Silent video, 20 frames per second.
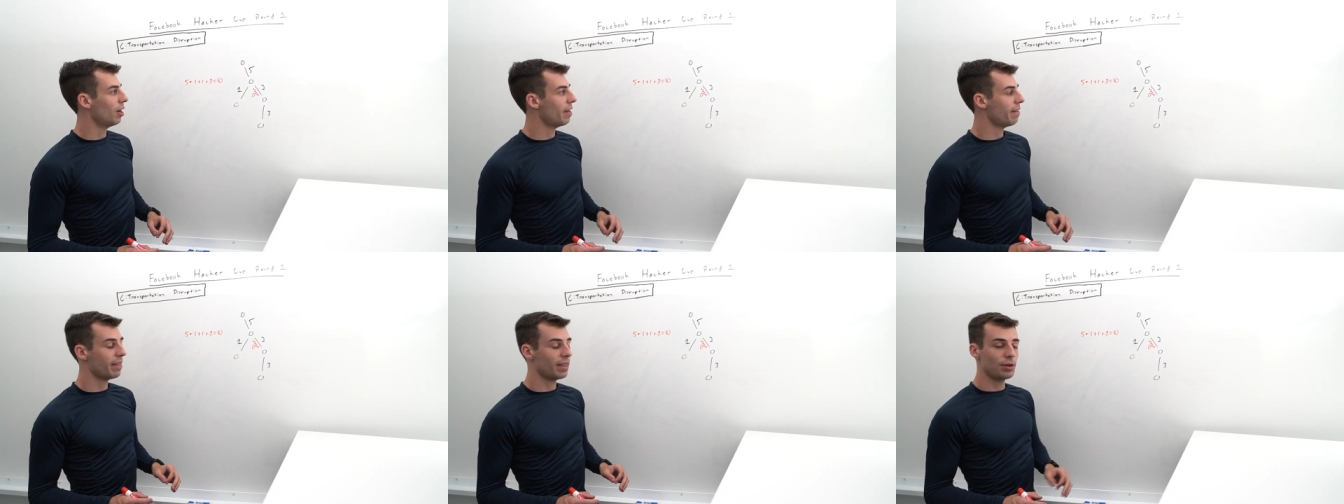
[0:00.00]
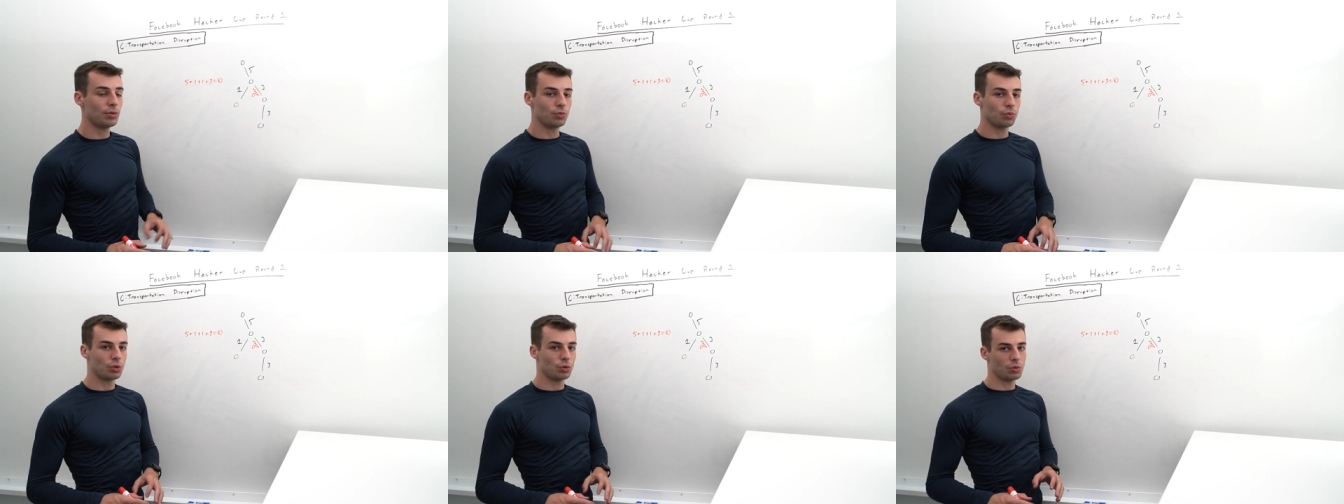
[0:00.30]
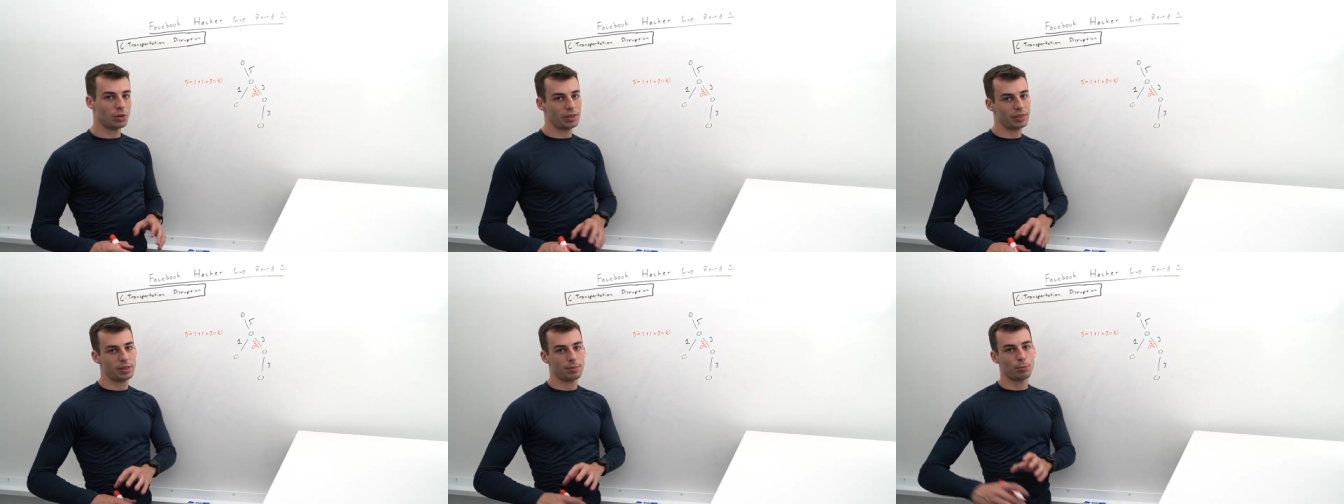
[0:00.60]
and then we
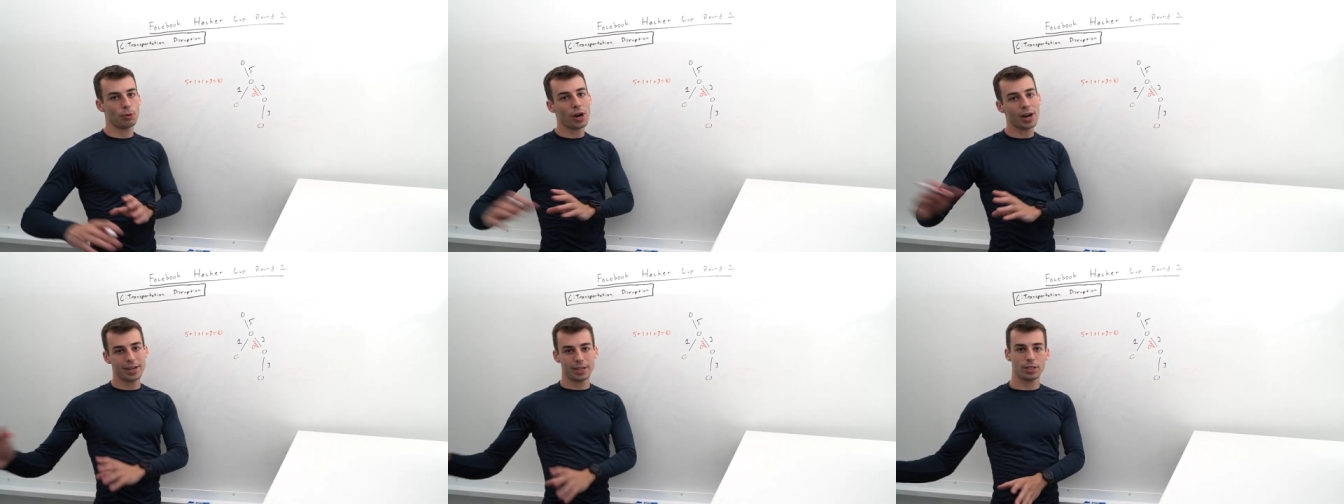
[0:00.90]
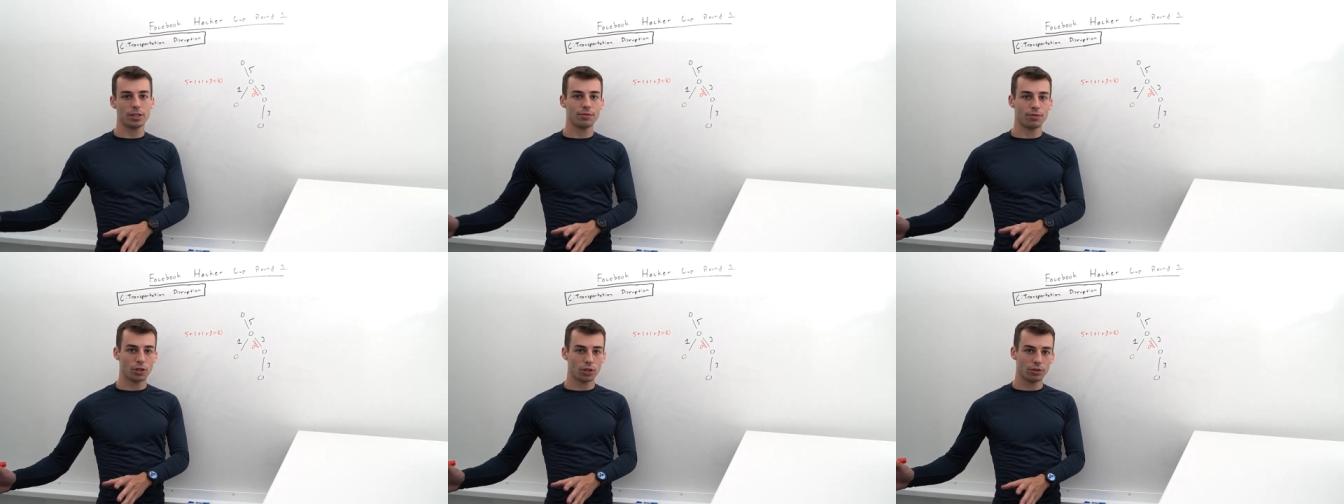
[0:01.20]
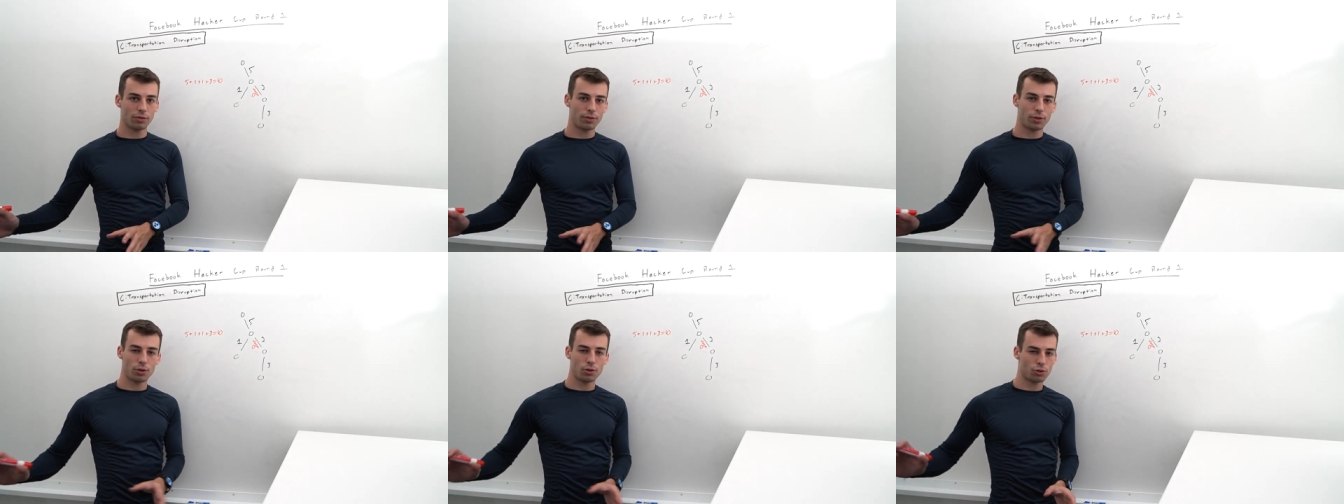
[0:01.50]
want the product of all
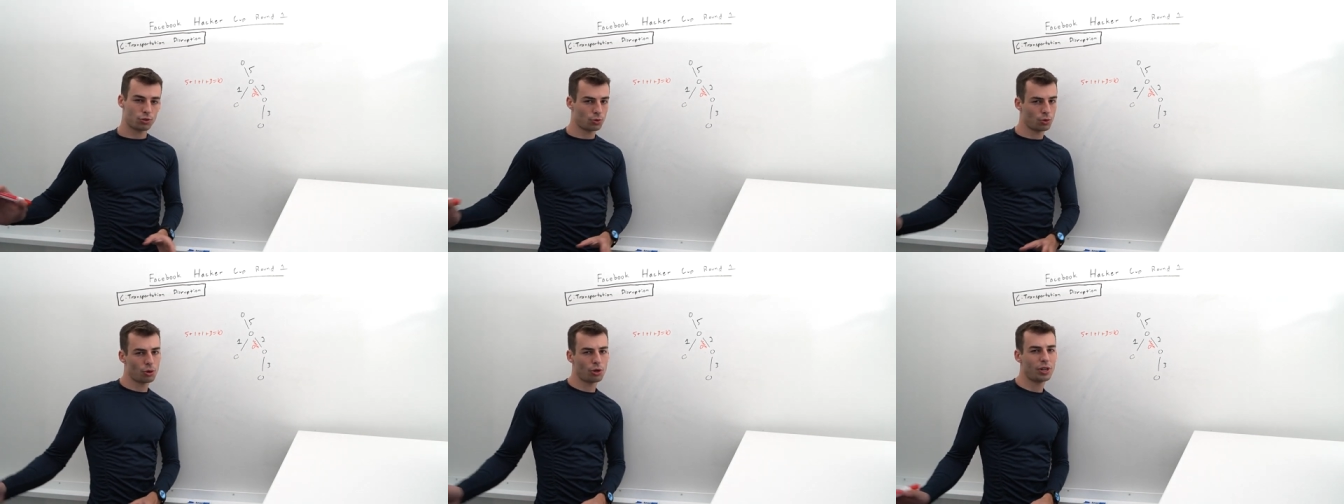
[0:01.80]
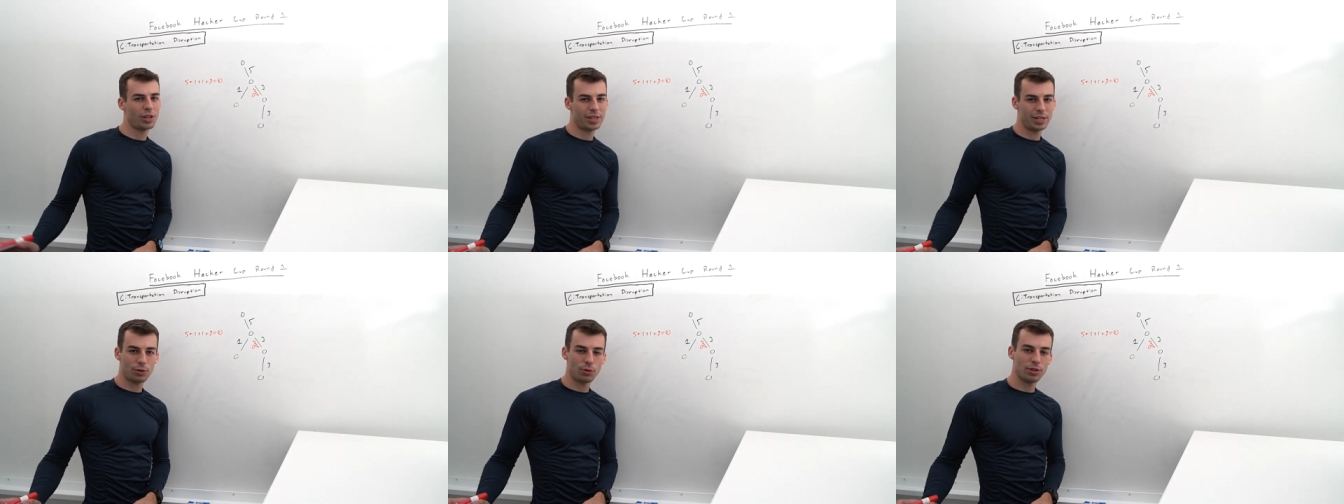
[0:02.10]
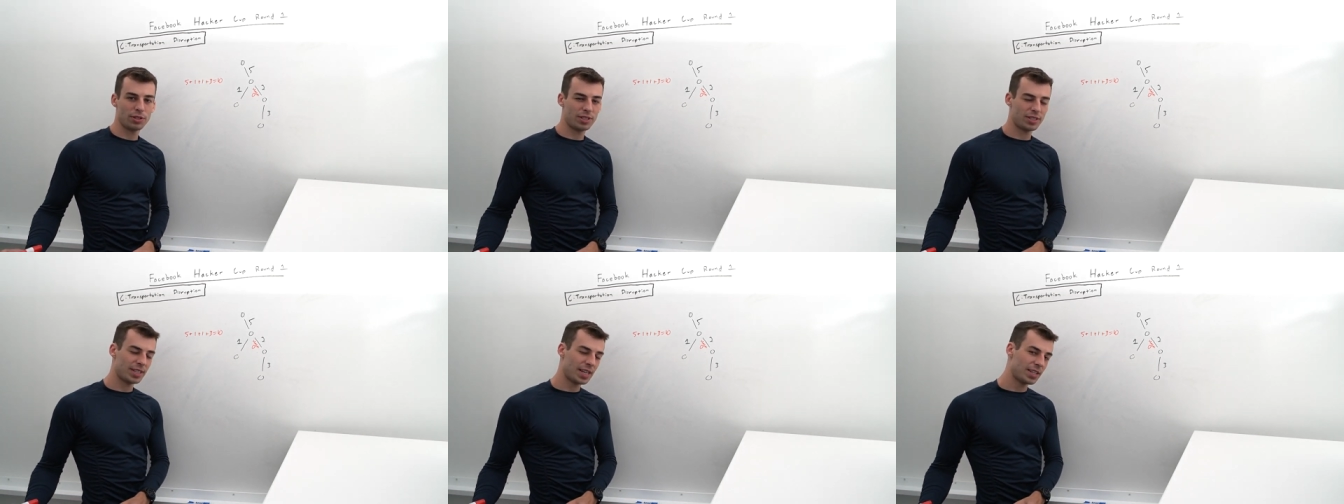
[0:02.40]
of those in order to
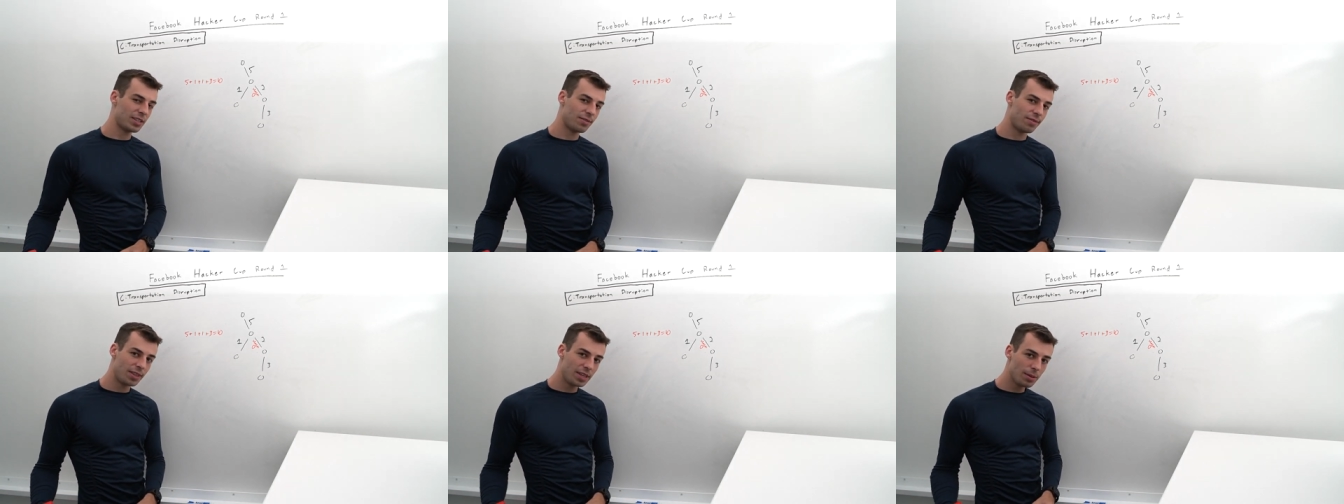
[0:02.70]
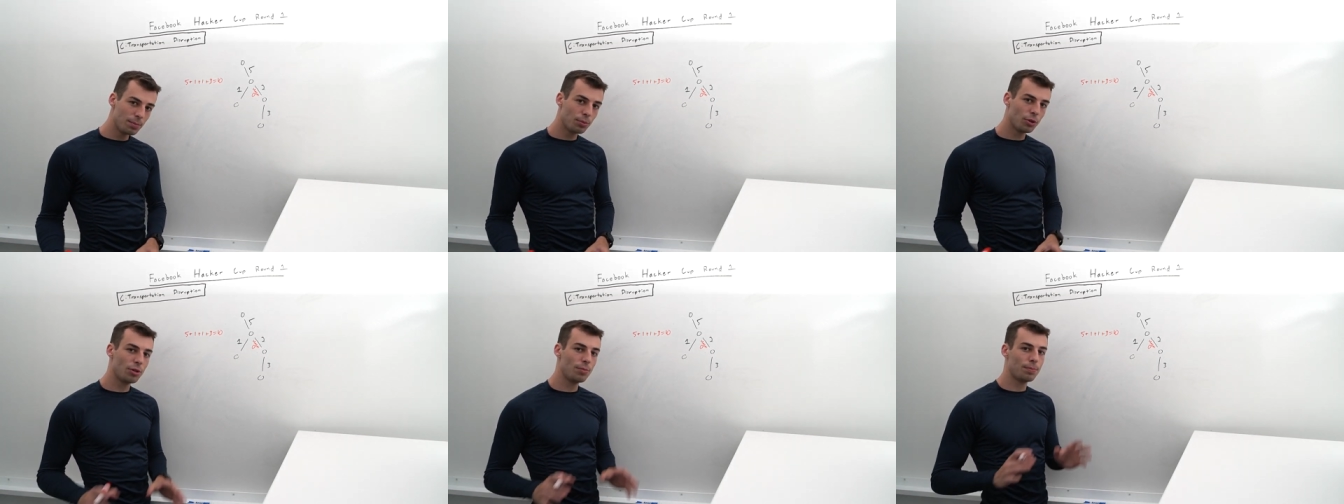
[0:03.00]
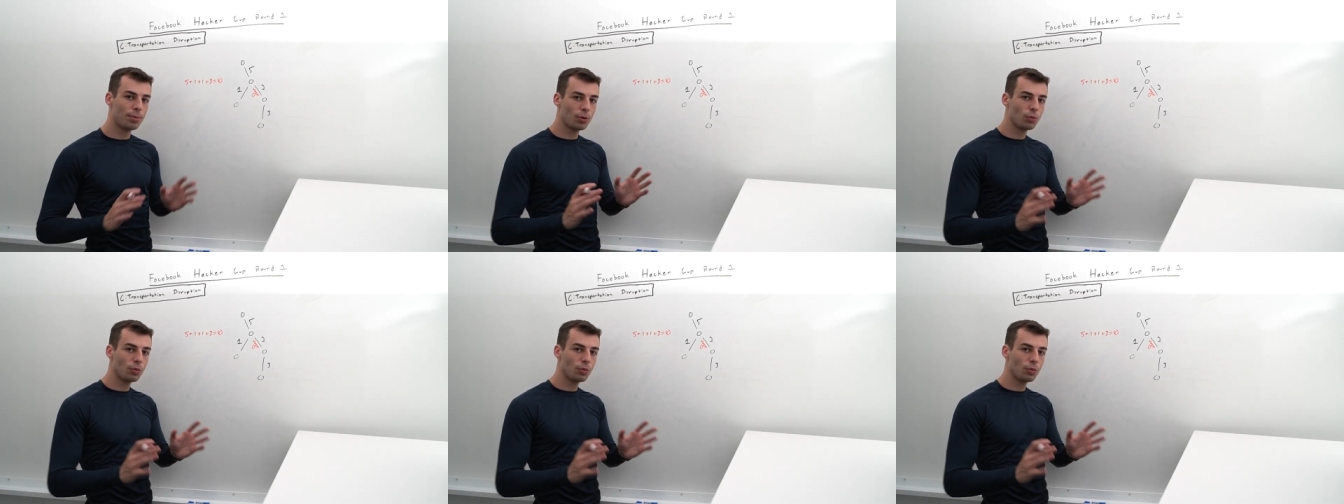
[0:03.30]
decrease the size of the input,